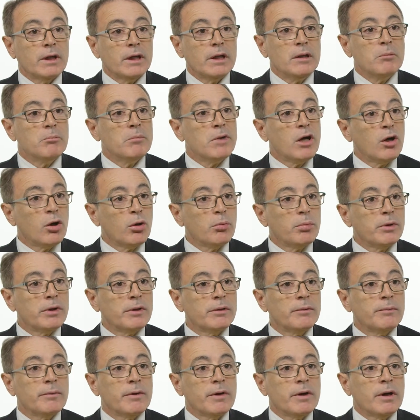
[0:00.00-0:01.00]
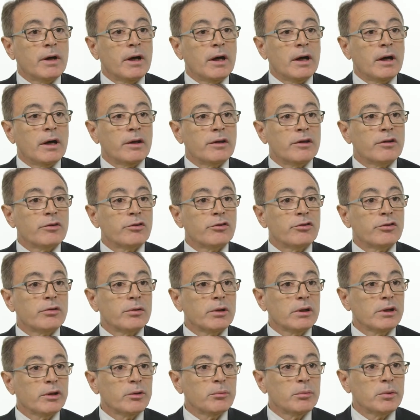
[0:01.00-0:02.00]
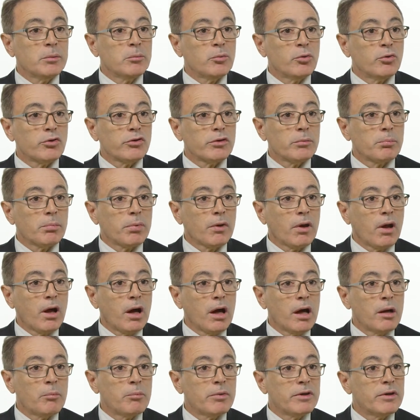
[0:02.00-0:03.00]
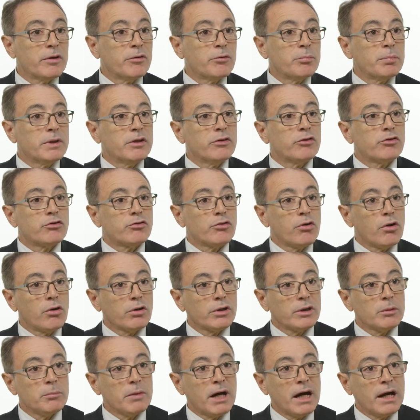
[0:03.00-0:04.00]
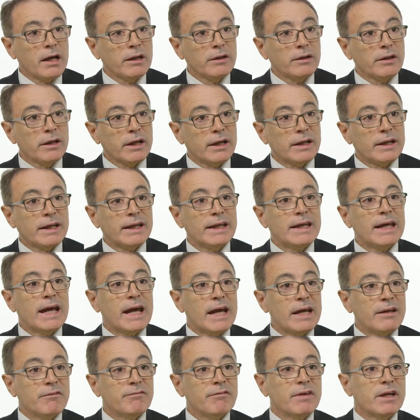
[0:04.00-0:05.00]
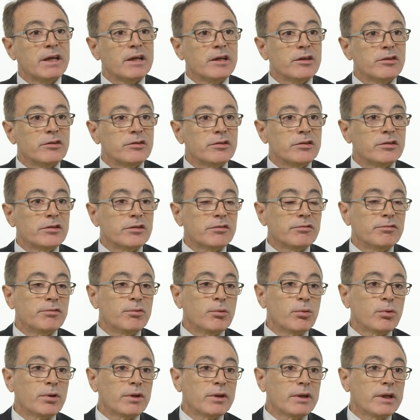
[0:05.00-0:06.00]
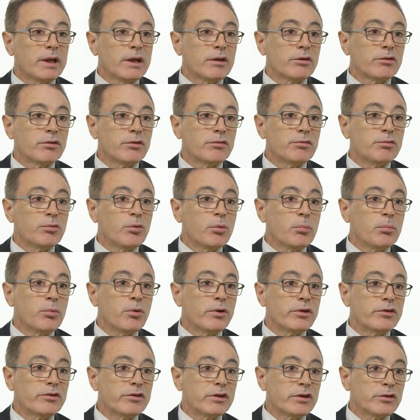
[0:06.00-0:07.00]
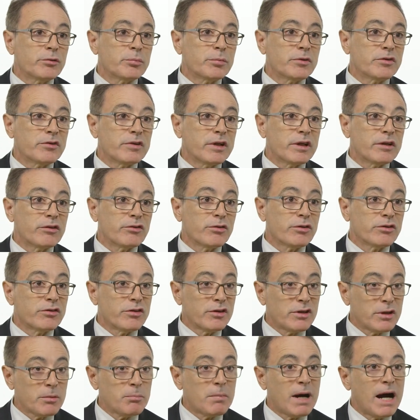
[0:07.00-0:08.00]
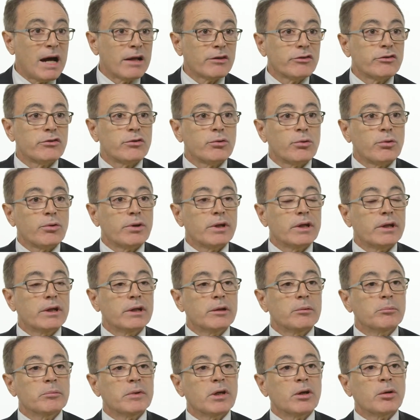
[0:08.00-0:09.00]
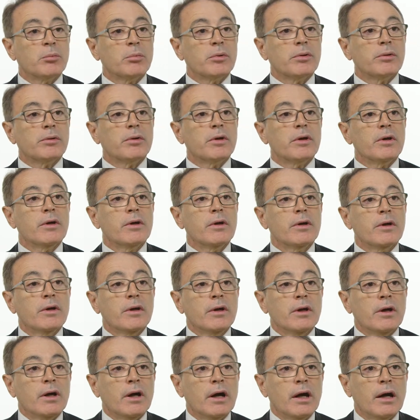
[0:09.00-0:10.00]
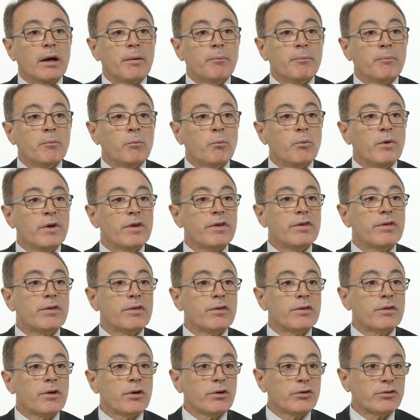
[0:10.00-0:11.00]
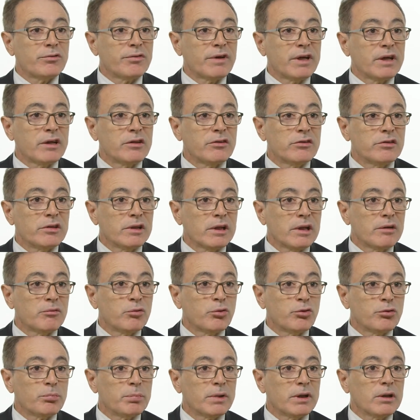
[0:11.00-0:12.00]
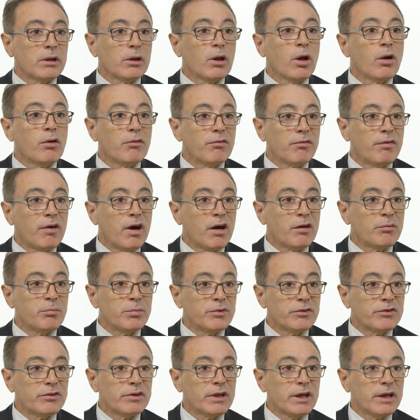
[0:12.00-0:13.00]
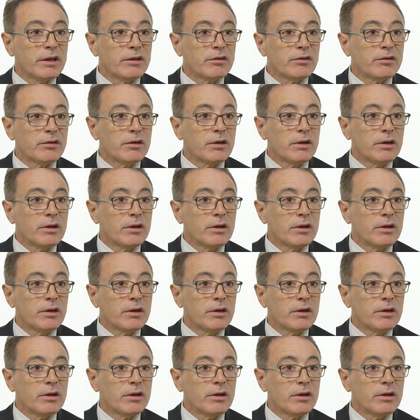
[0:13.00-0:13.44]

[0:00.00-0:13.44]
In Melbourne, there is a little bit more supply, but there's been strong demand, and again, vacancies have fallen down to 4.6%. So it's a demand story in Melbourne. With those vacancy levels below 5%,